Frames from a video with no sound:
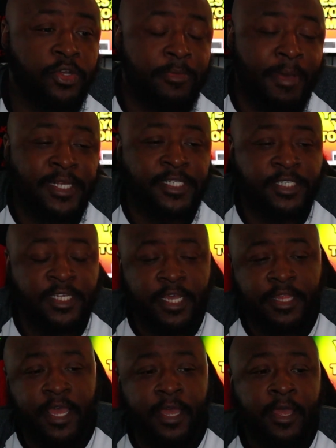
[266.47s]
So he basically
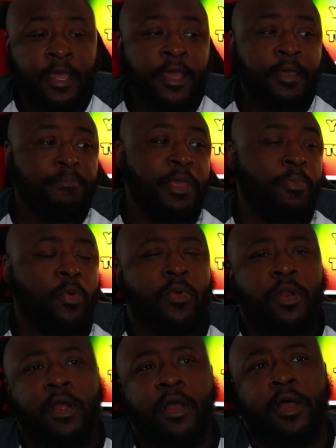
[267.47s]
said that people
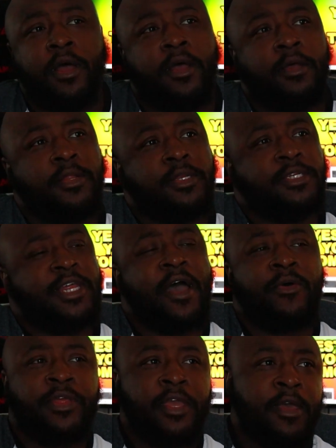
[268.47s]
were uh,
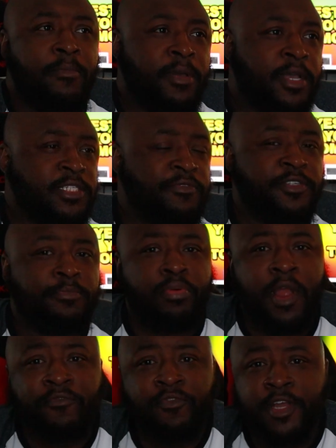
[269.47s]
downing him because of his
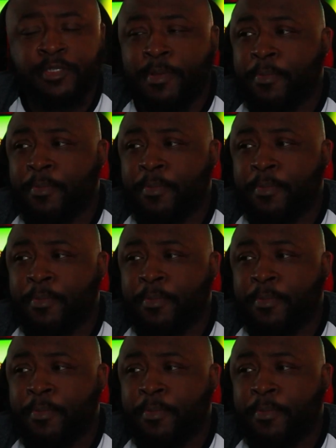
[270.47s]
preference.